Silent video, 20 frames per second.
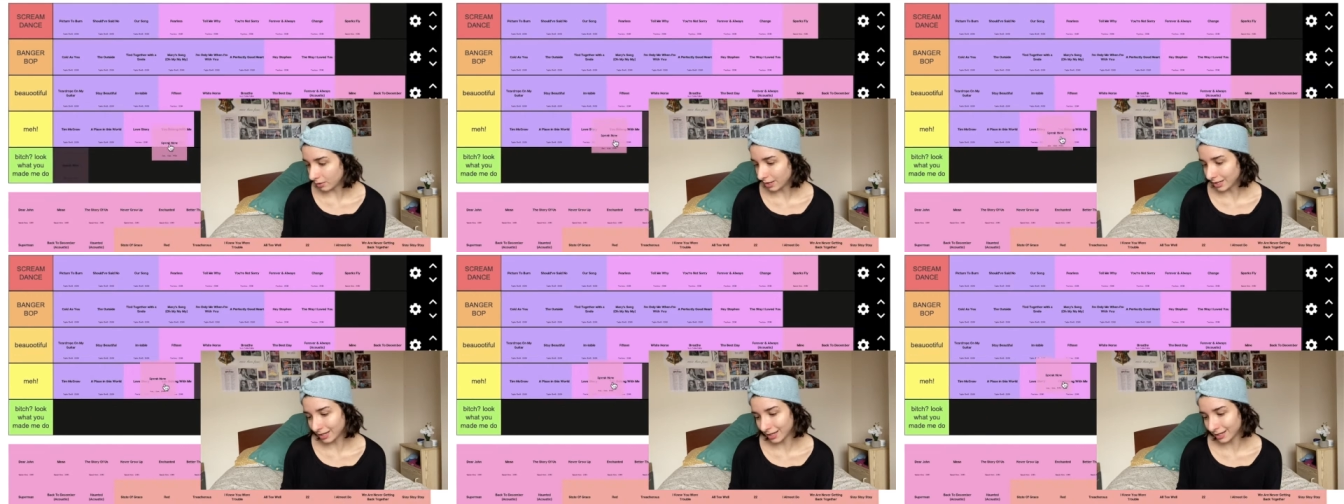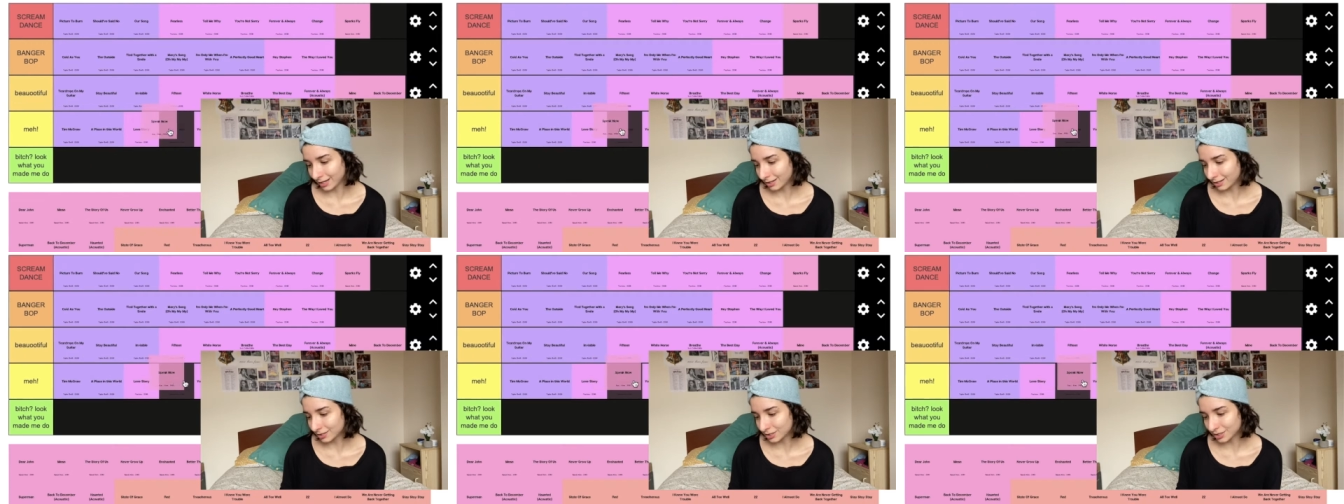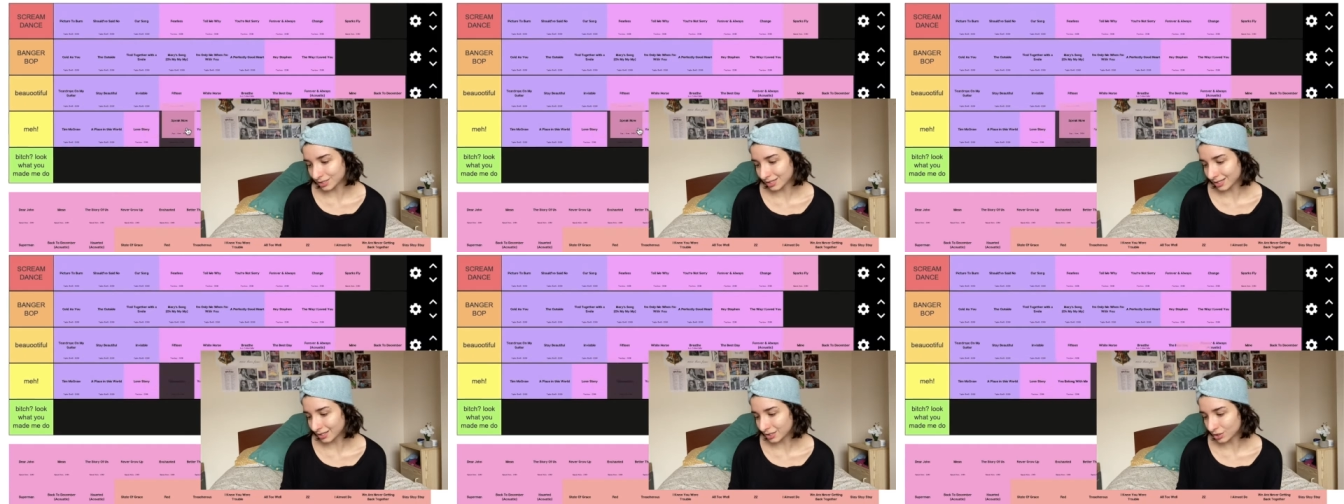again,
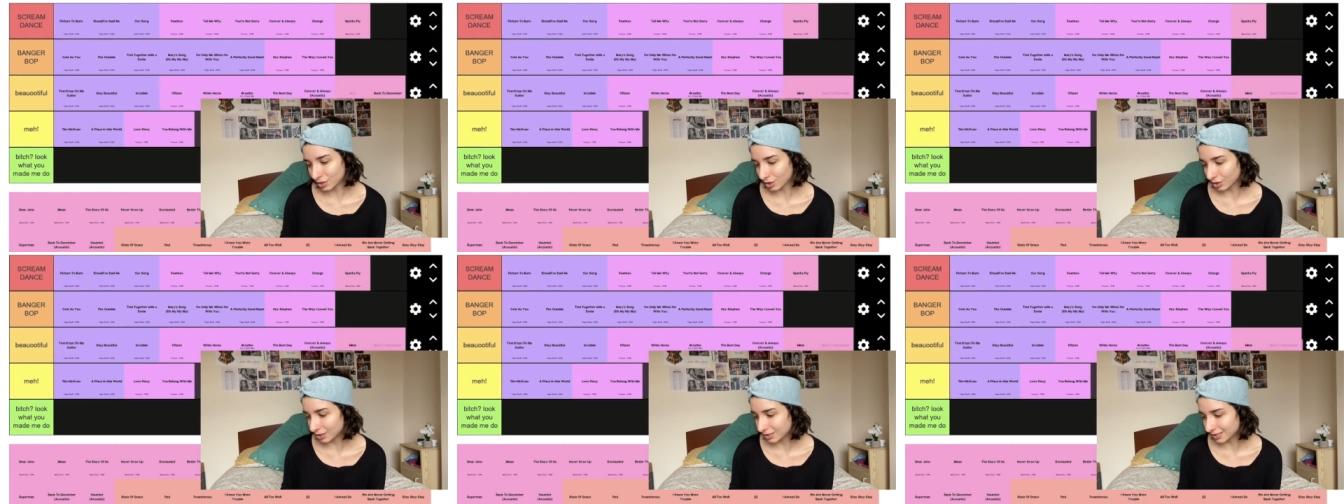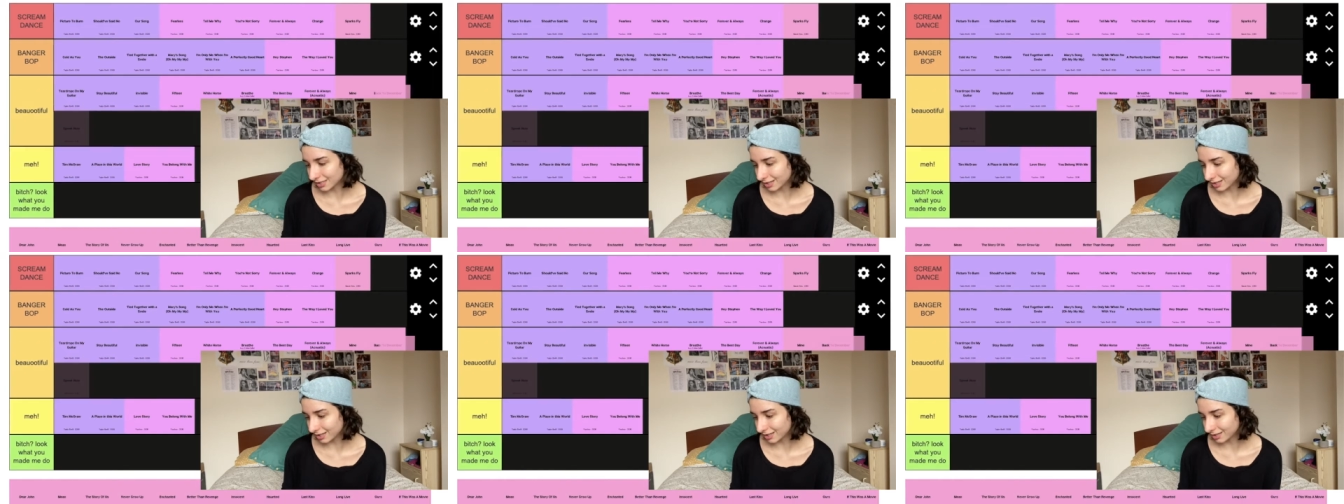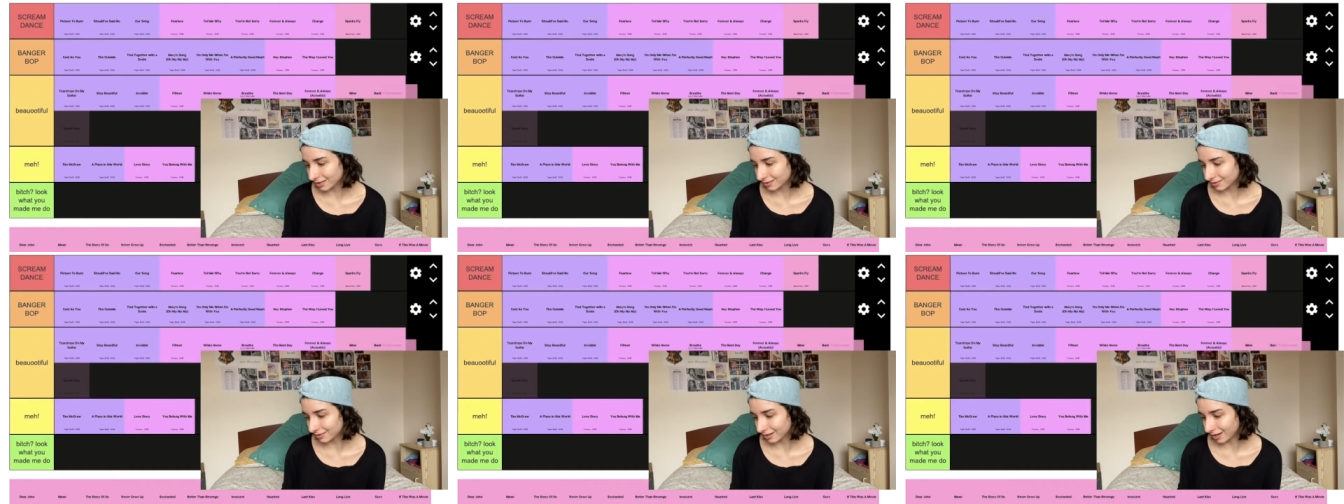just like toxic
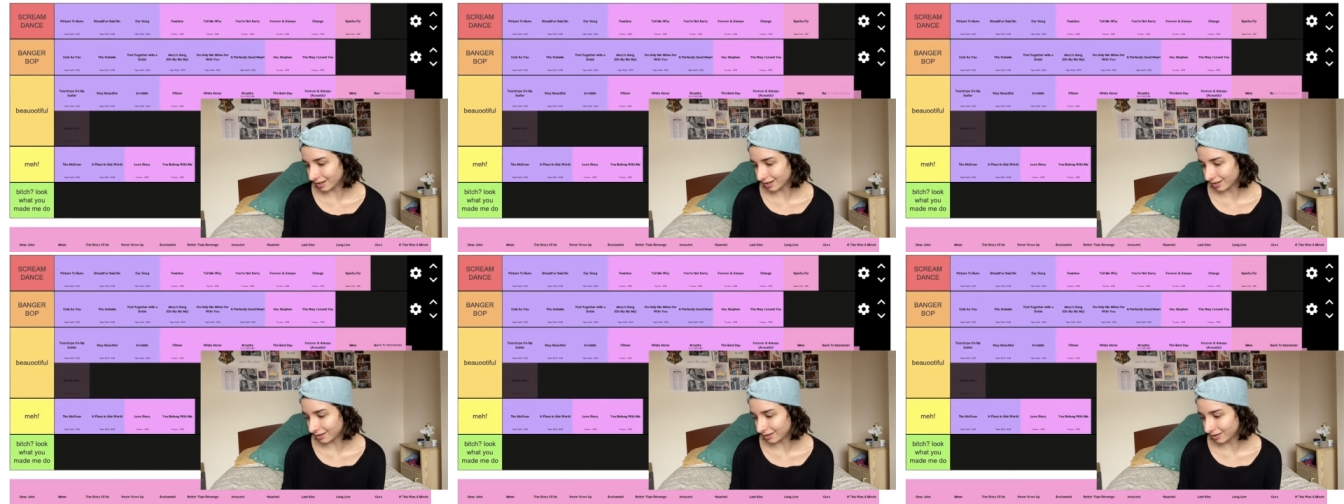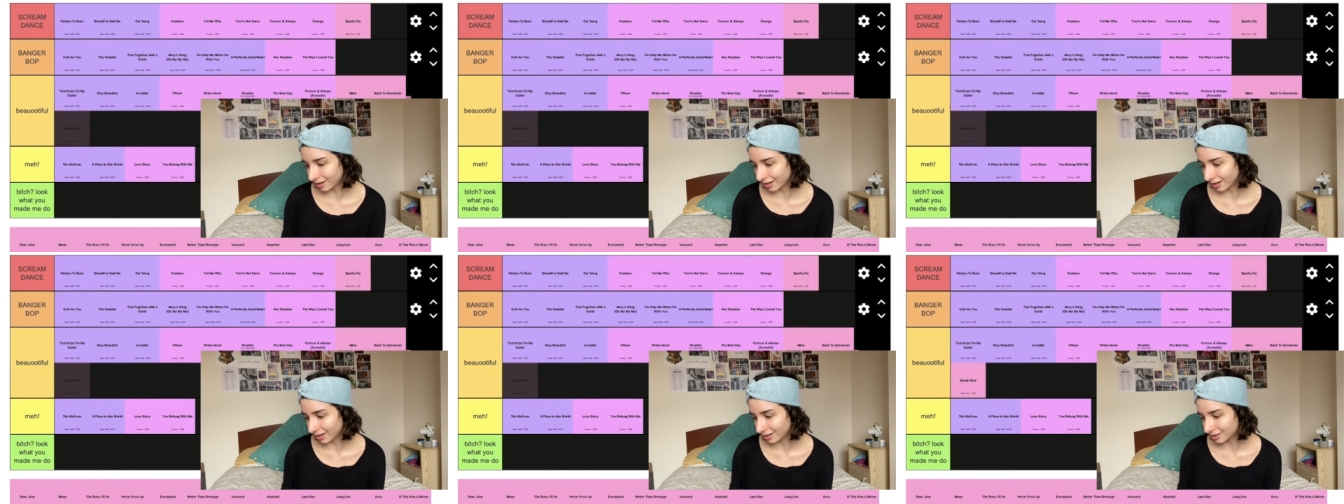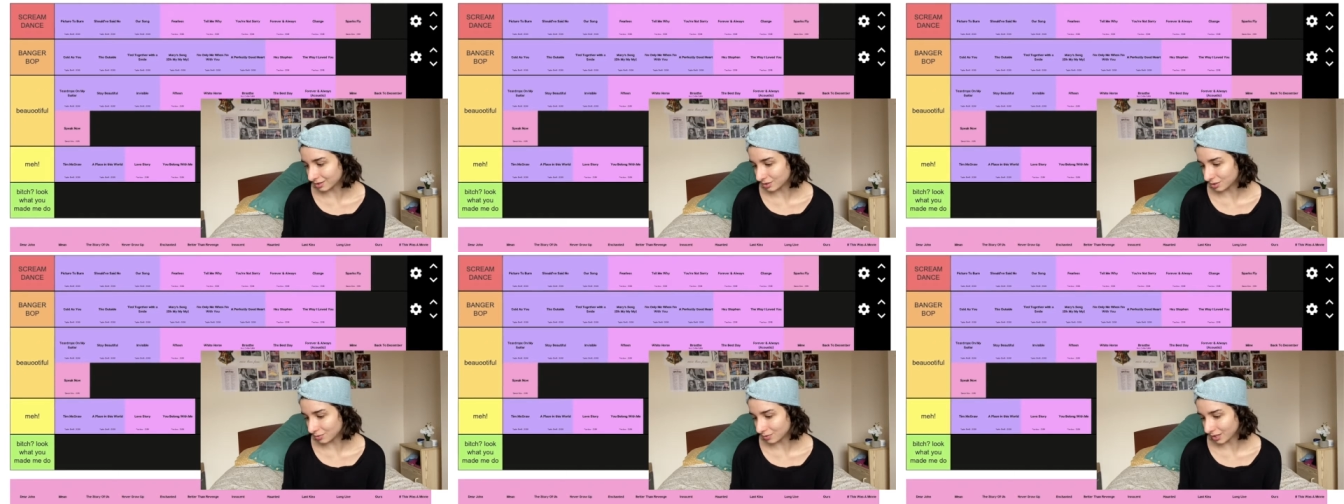and I can
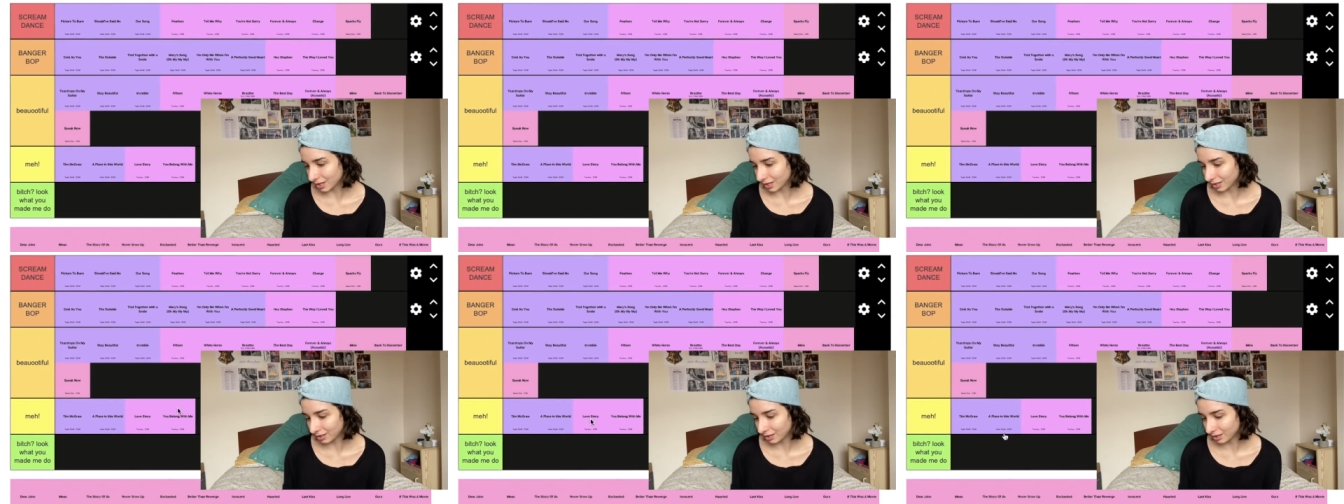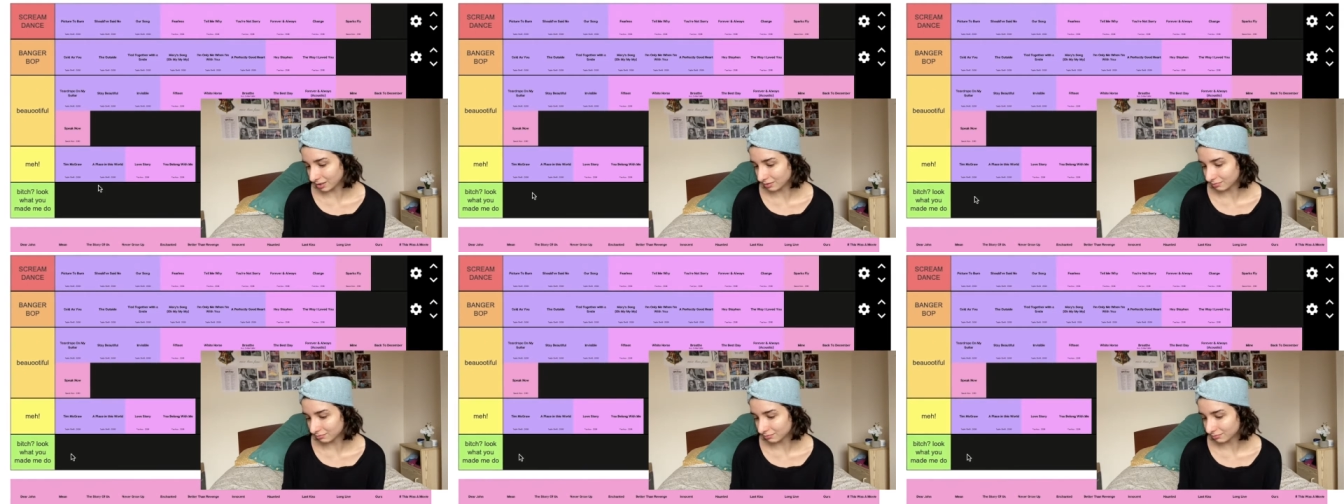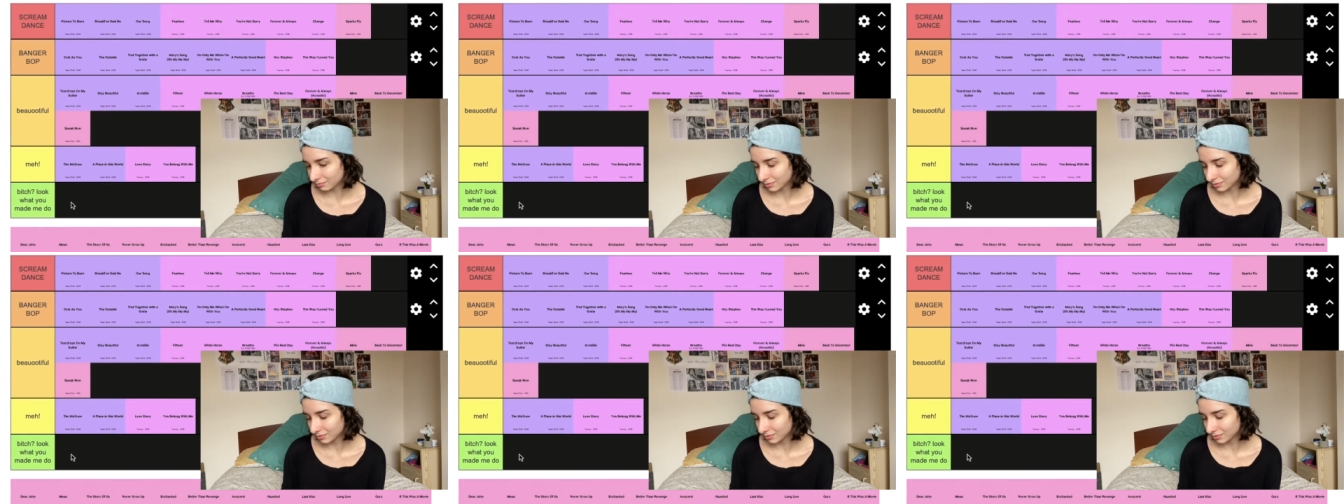do without it.